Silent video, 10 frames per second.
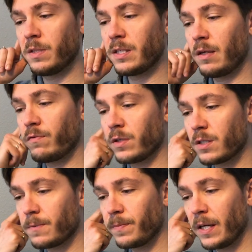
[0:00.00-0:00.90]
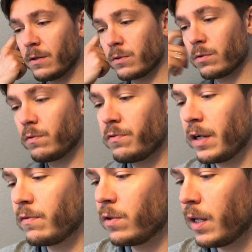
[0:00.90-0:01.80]
to be safest. And on turn
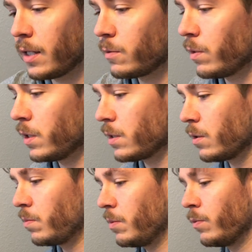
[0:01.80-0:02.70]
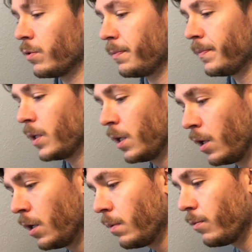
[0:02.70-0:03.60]
5, the X one is going to be more,
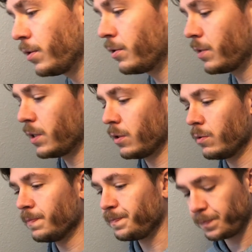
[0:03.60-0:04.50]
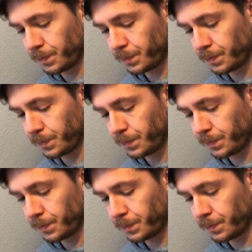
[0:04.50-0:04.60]
more interesting too.